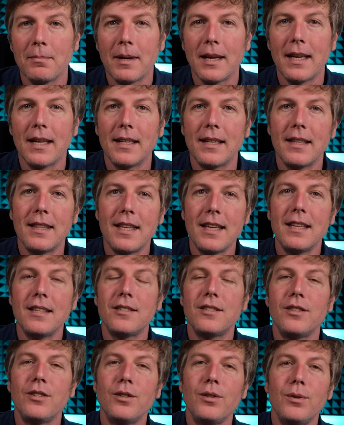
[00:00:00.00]
and these
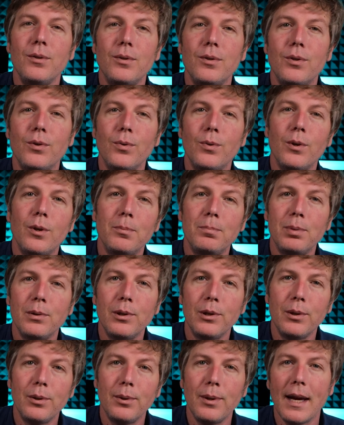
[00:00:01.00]
new dual
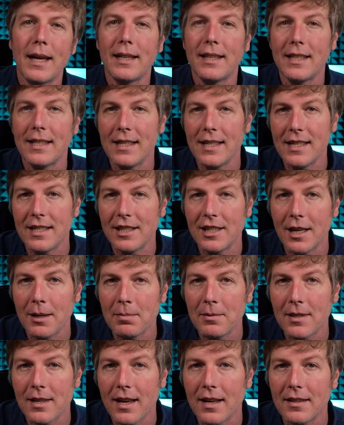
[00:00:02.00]
blue LED
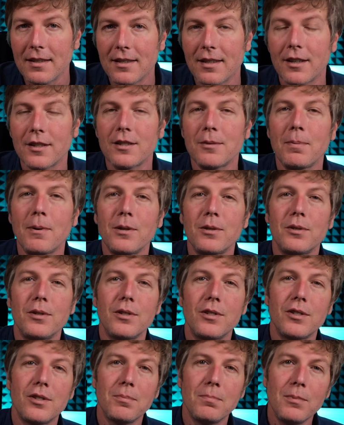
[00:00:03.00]
chipsets are supposed to
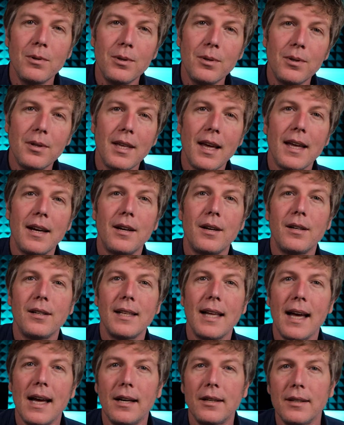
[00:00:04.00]
smooth that all
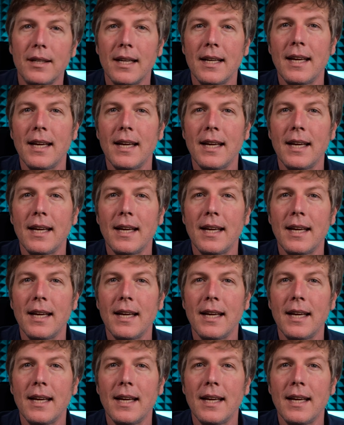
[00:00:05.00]
out